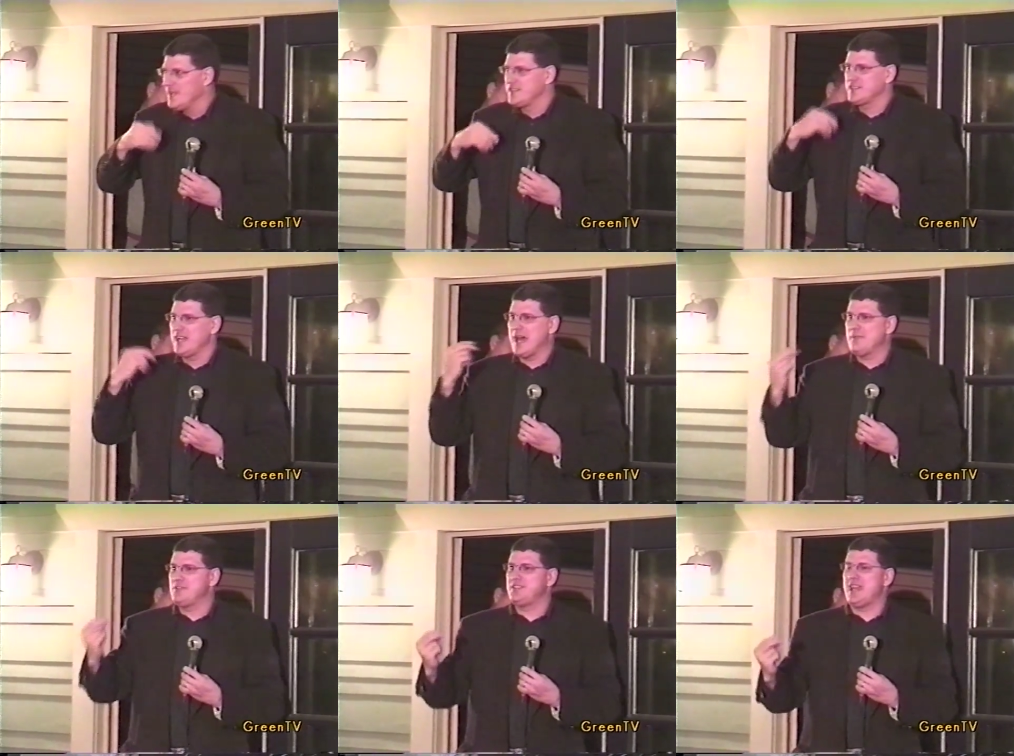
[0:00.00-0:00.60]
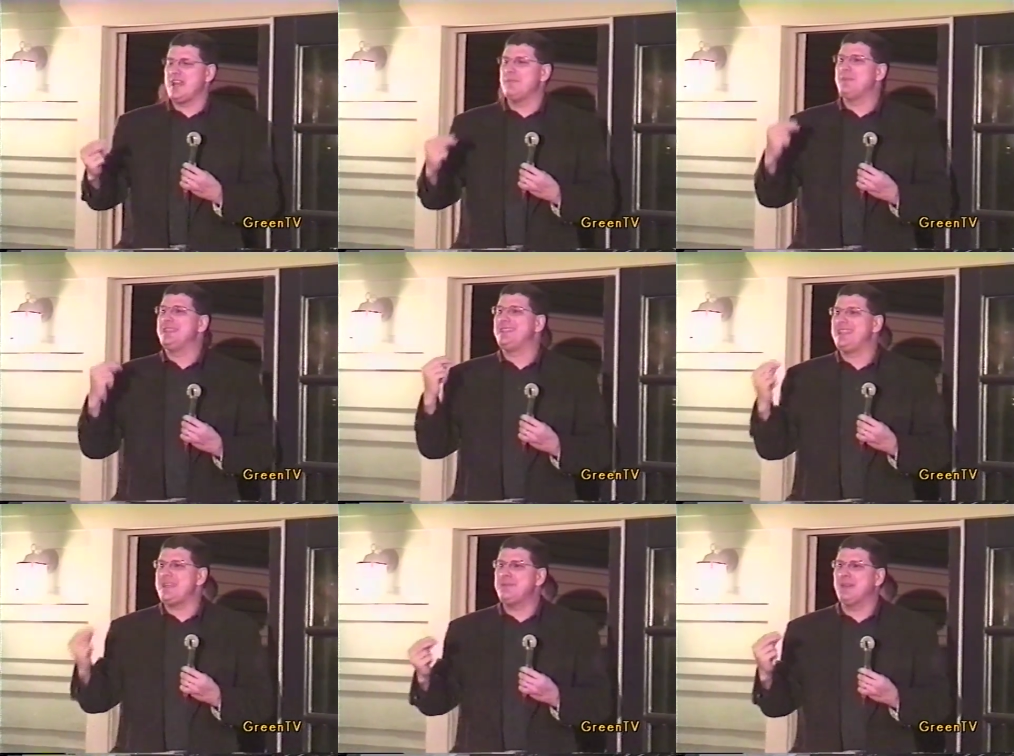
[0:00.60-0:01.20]
Saddam Hussein had
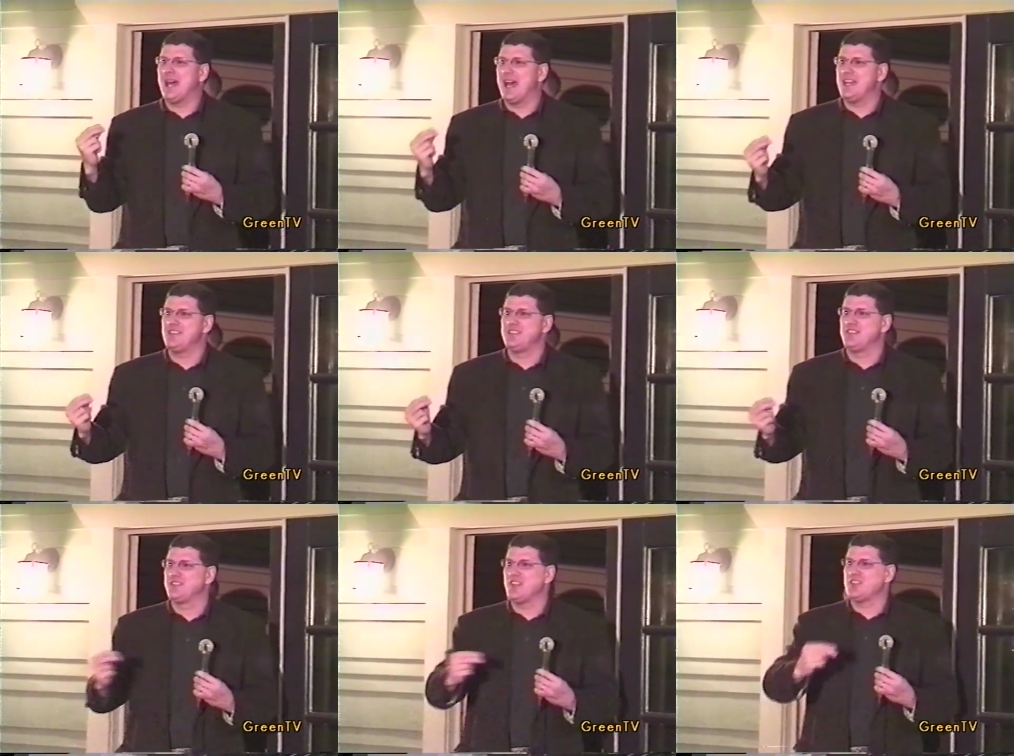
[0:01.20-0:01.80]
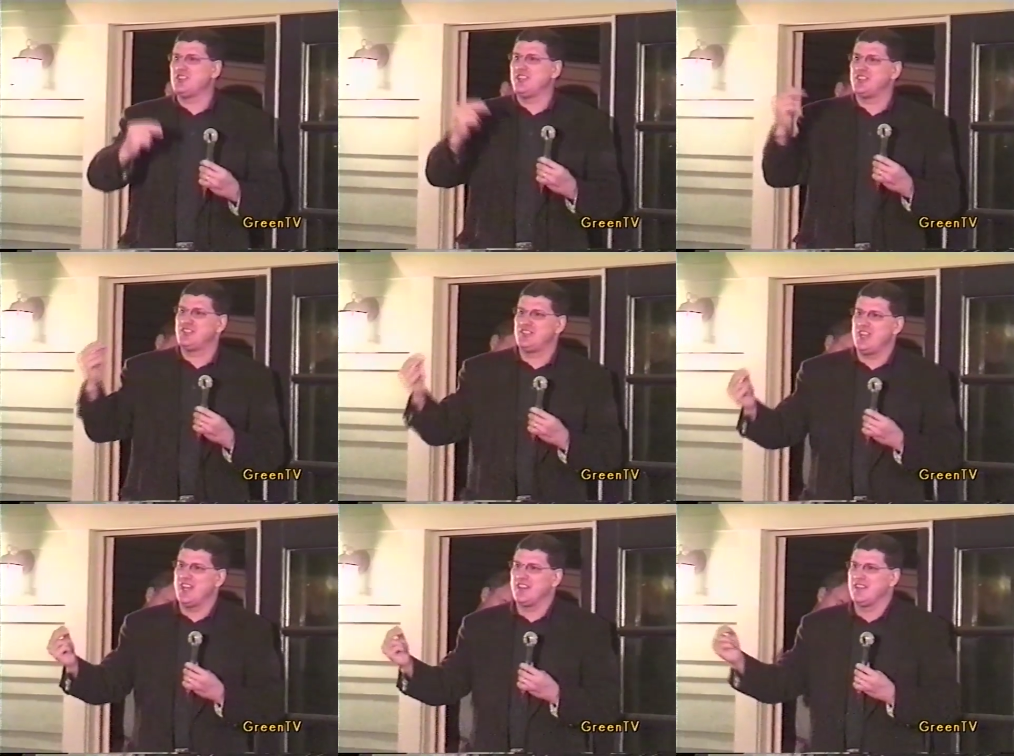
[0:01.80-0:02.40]
been demonized to such an
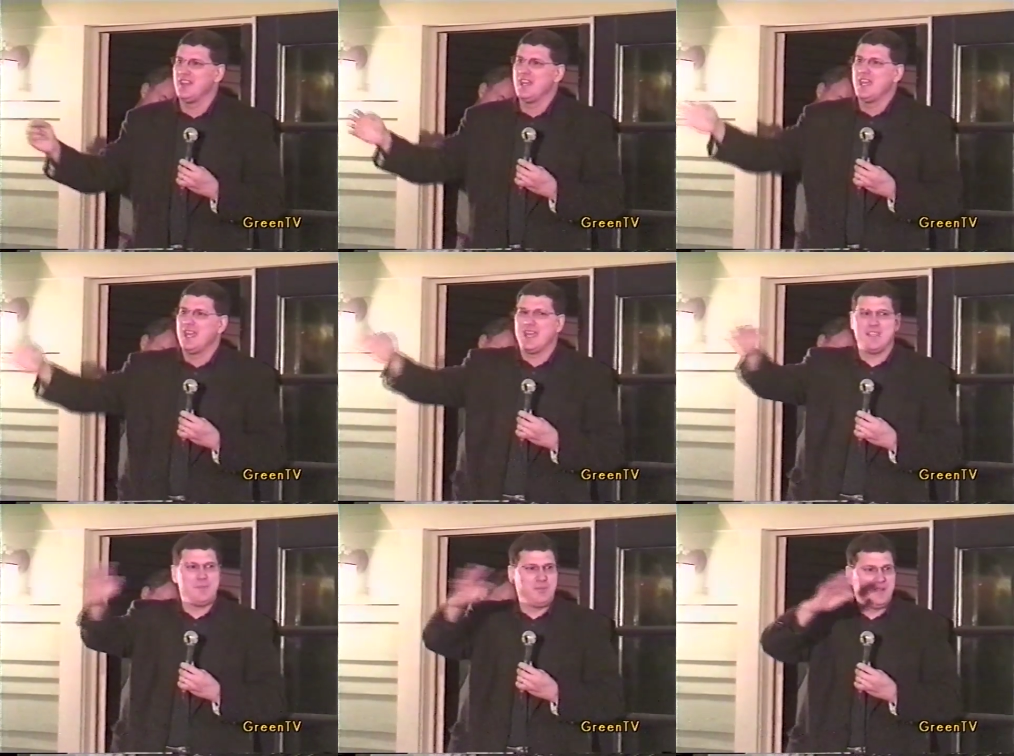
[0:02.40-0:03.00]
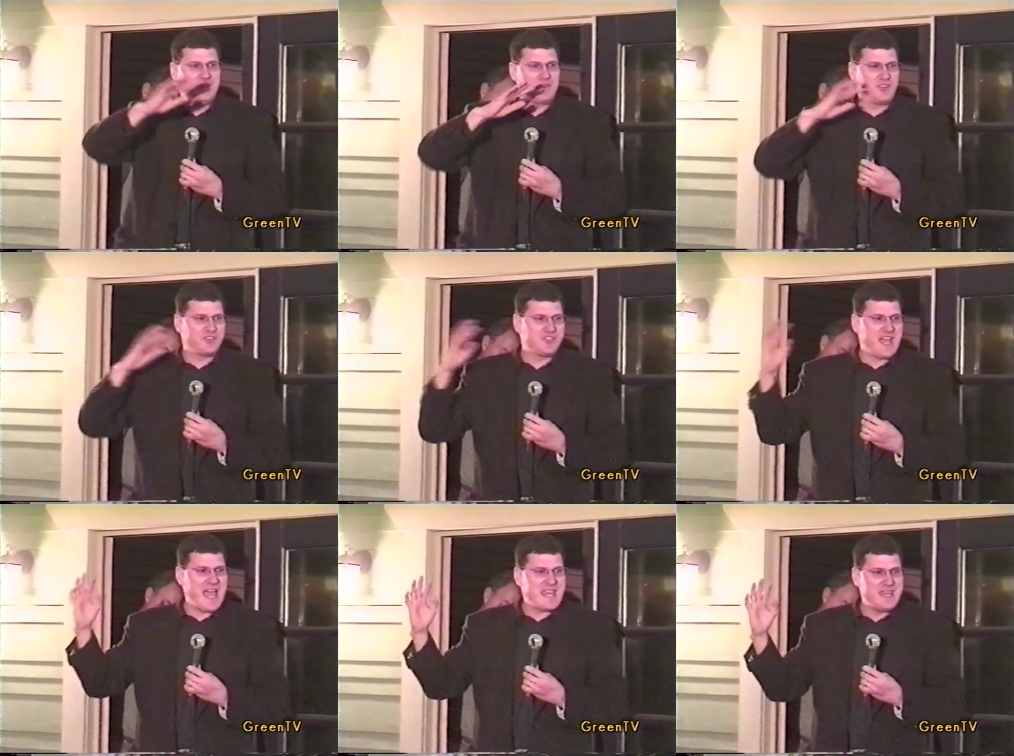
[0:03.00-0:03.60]
extent in the political
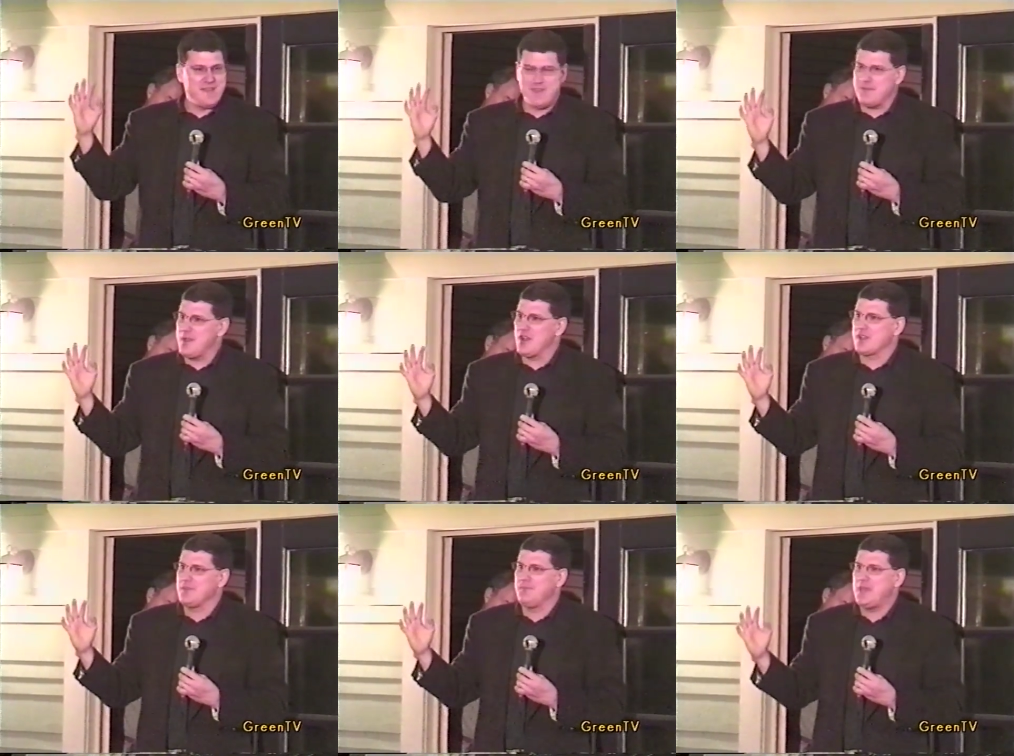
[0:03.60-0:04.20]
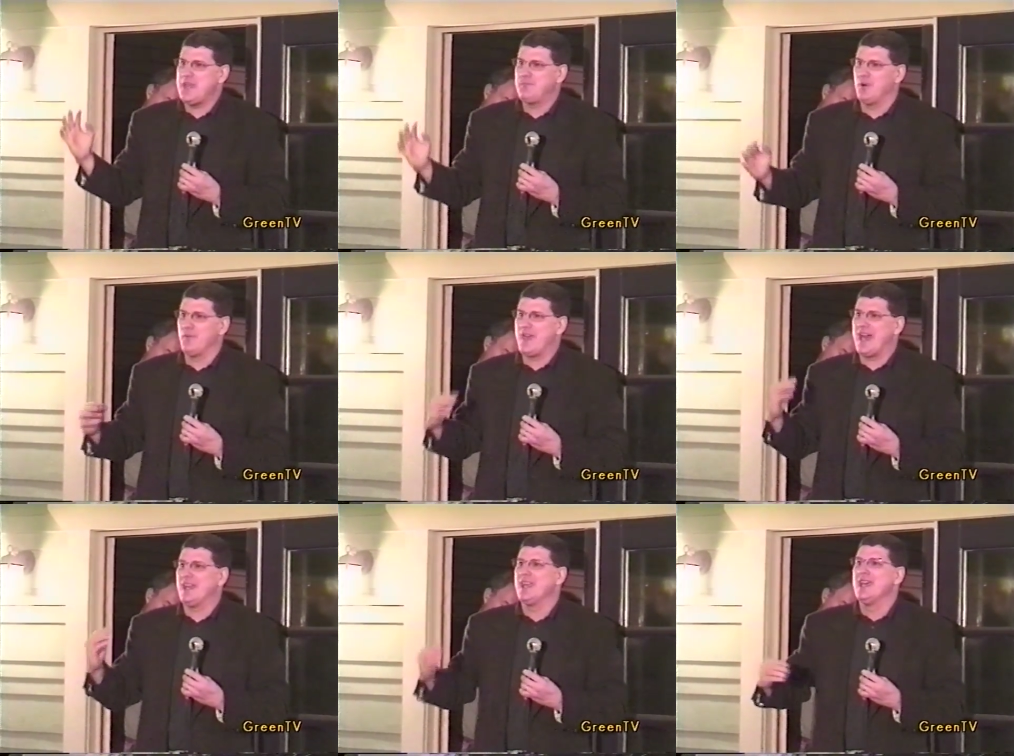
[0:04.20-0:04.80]
psyche of the American people
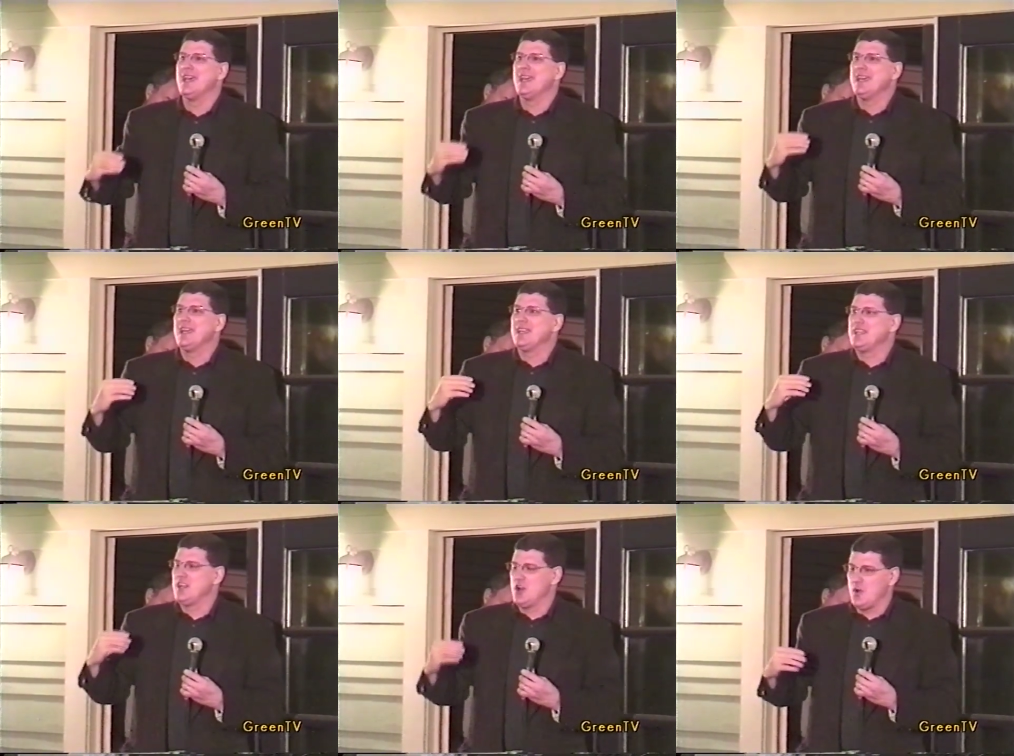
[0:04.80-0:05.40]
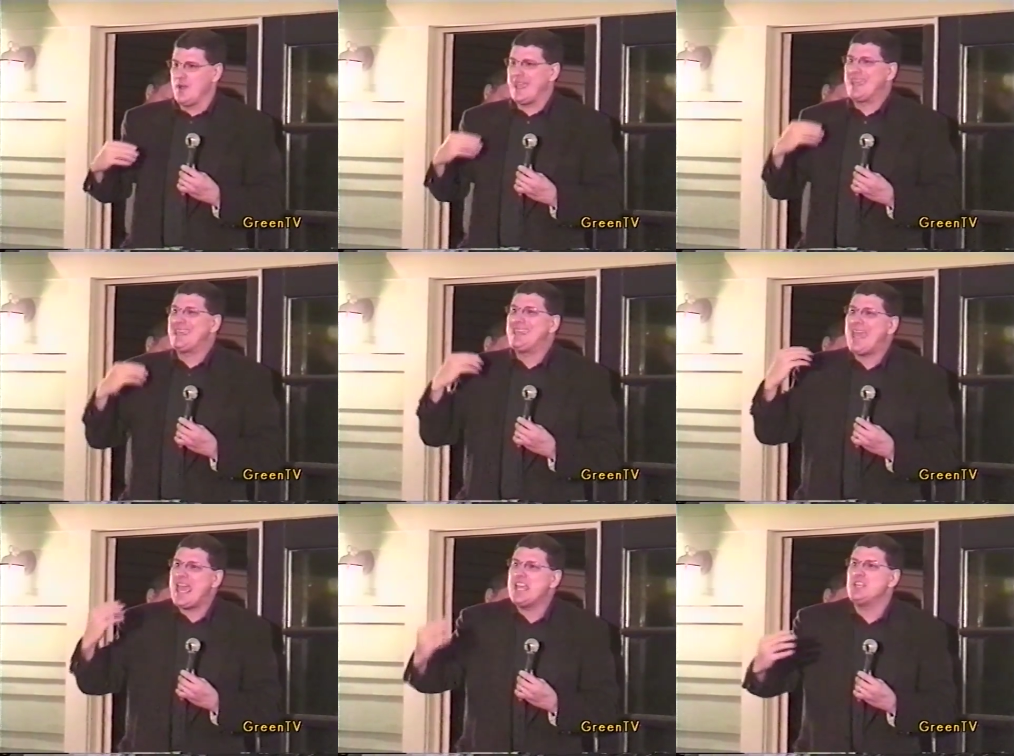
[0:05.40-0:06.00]
that you know,
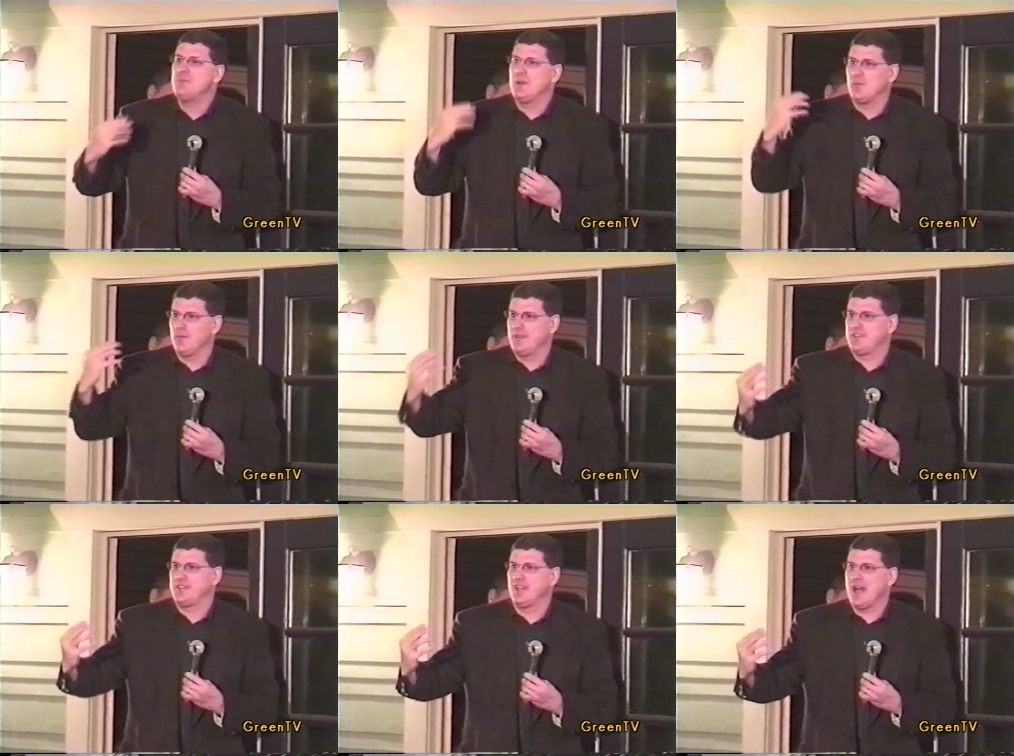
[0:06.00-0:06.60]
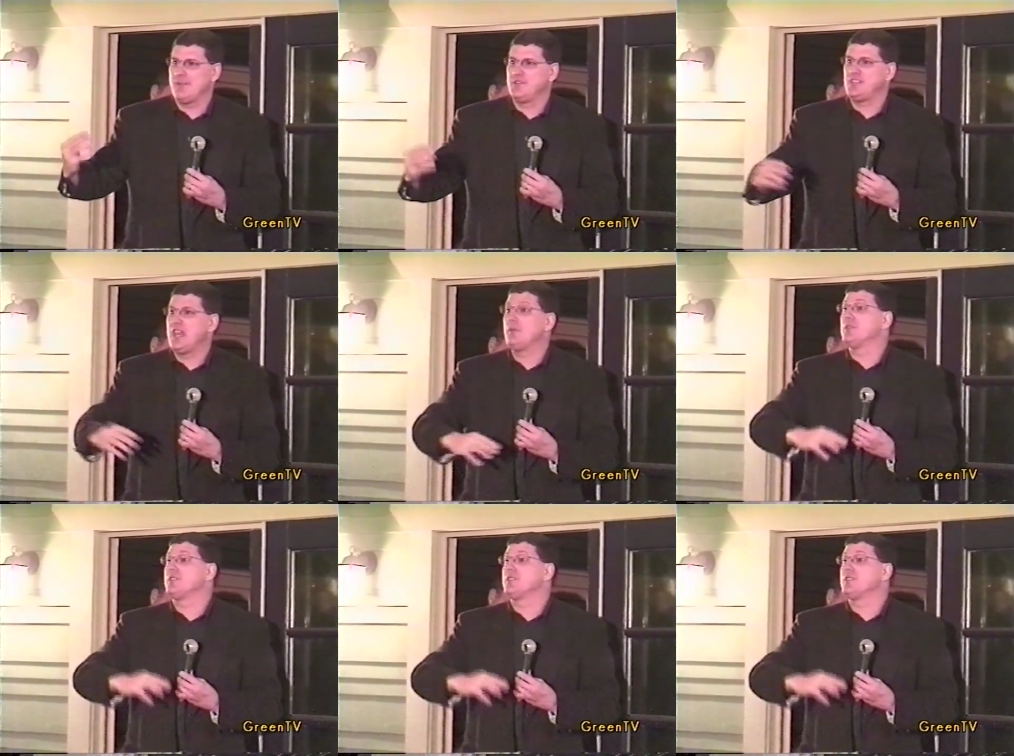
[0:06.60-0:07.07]
engagement with Saddam Hussein